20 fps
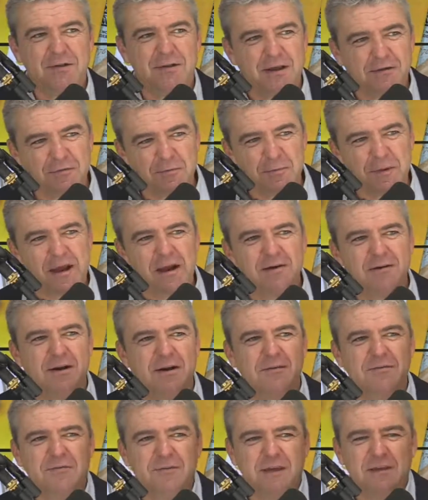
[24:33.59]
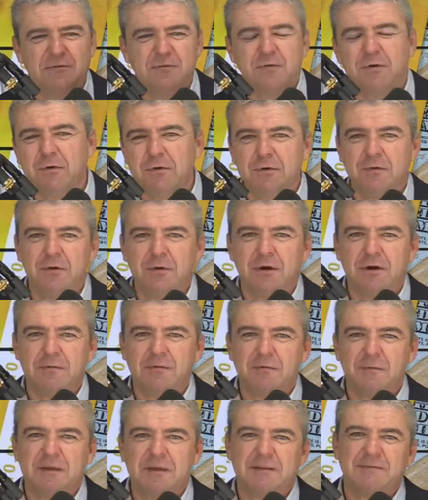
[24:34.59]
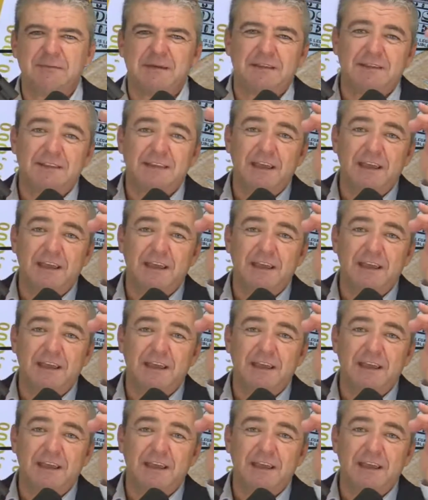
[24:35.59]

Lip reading: Love the background. Thanks for who you are, Smith.